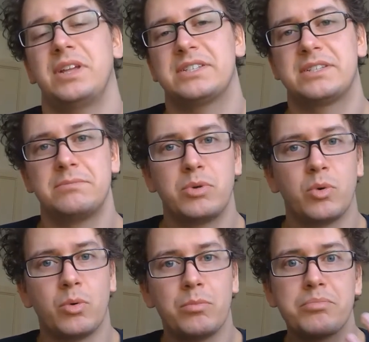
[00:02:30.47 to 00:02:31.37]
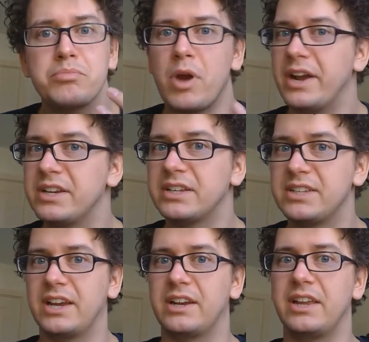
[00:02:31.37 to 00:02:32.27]
a simple branding
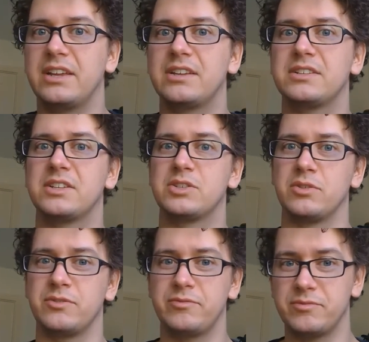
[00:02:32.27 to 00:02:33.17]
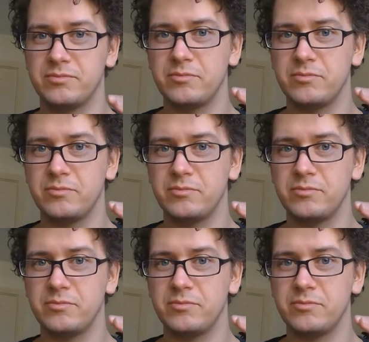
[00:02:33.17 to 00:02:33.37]
technique to sort of